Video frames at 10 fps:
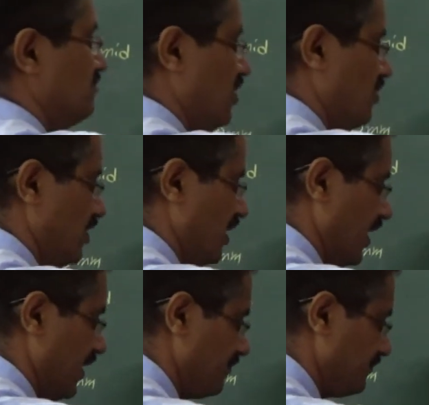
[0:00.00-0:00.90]
boundary
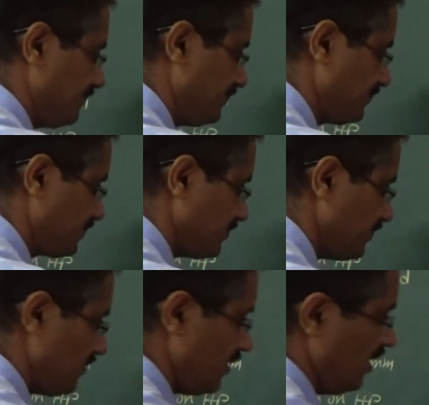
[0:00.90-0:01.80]
line.
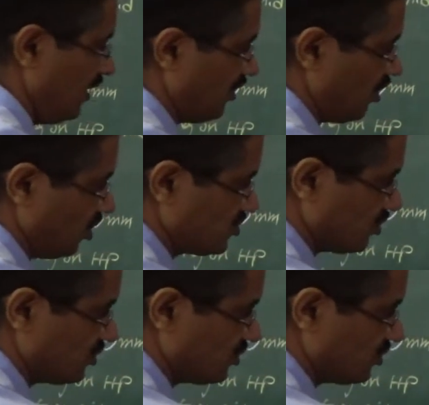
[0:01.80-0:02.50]
And also you